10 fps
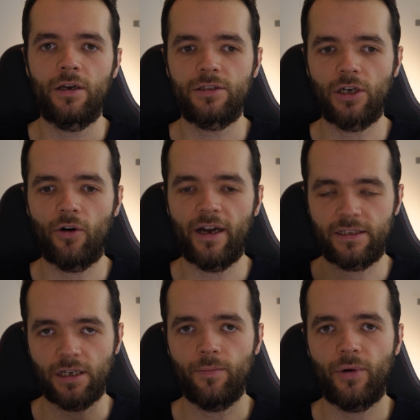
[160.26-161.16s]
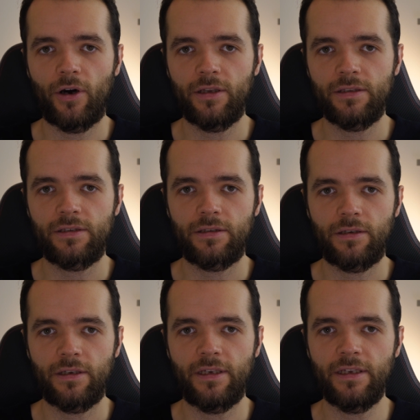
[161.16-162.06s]
So at some point,
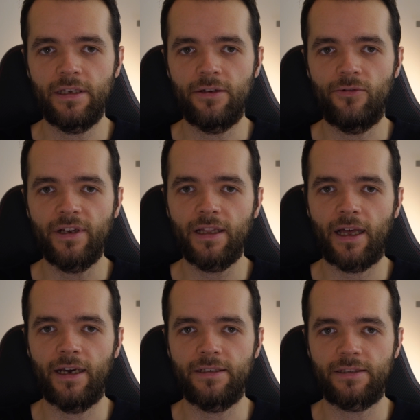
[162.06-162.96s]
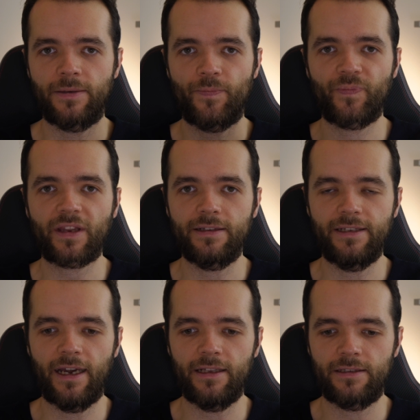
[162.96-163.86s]
he realized
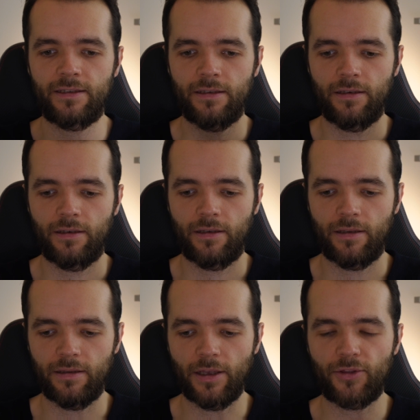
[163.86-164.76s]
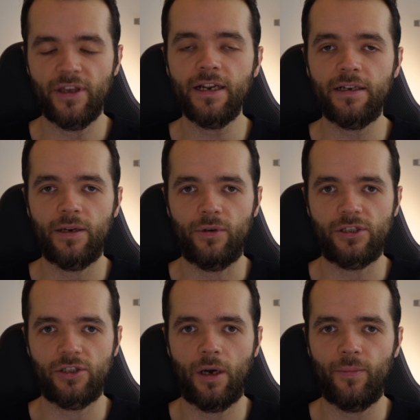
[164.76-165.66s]
that the thing that
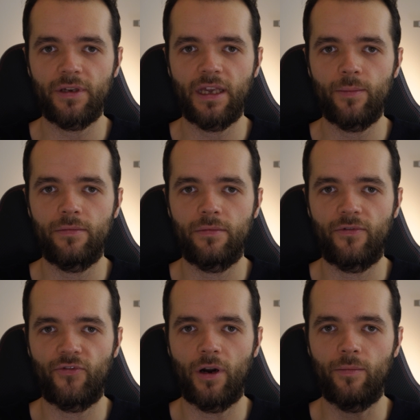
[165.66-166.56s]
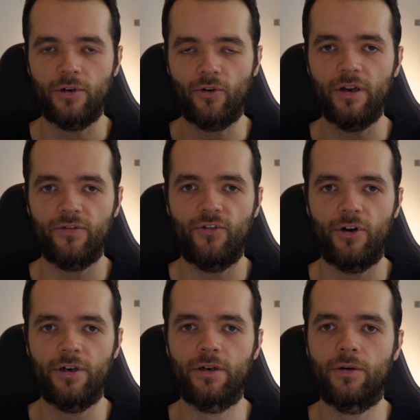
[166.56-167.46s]
was stopping him from growing
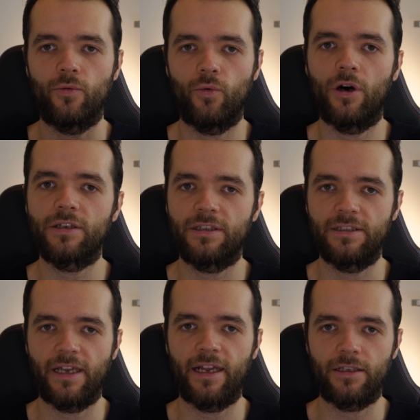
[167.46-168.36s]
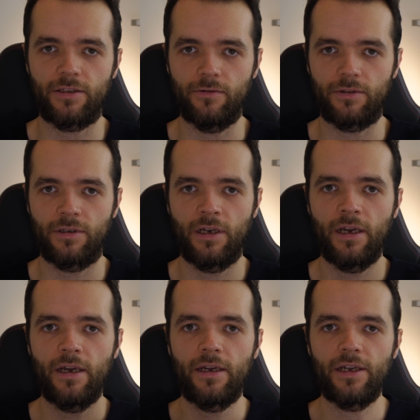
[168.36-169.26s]
further was his attitude.
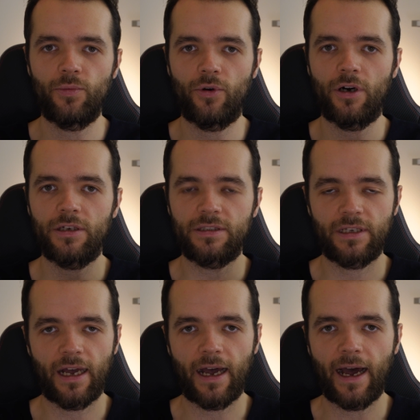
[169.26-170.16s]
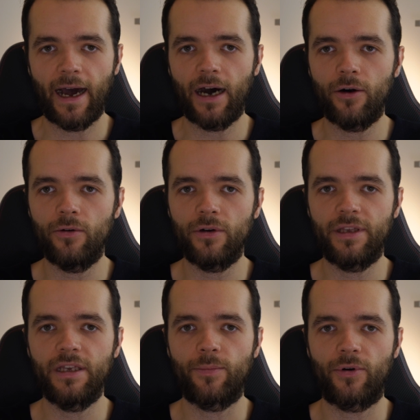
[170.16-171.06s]
It was how
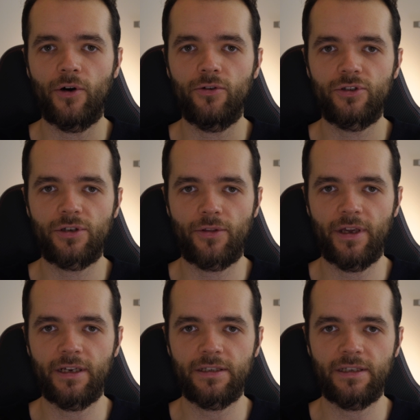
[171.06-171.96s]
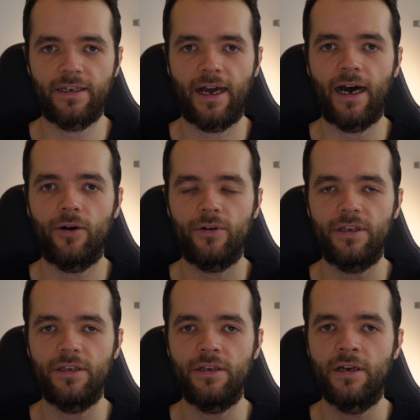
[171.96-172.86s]
he approached things and how
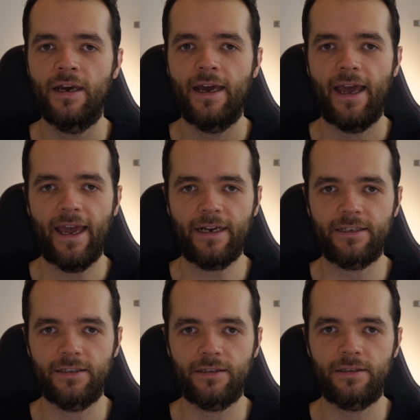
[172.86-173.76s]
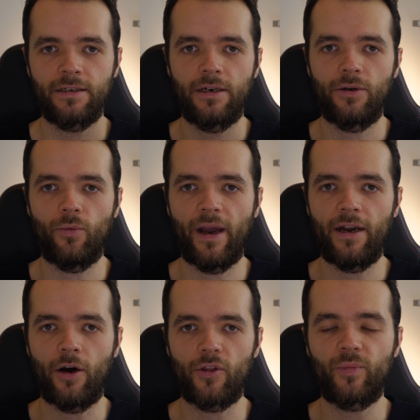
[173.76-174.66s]
he acted
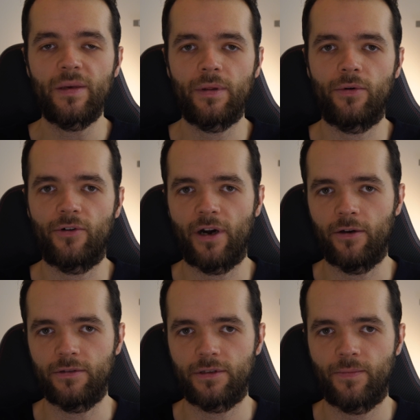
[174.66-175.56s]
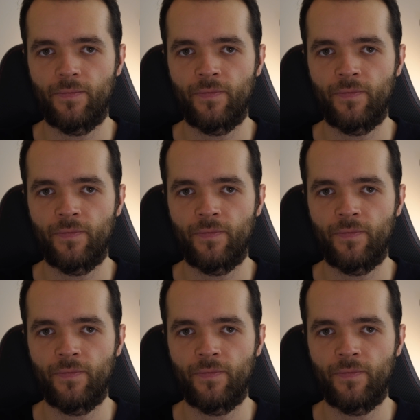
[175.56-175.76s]
when other people were around.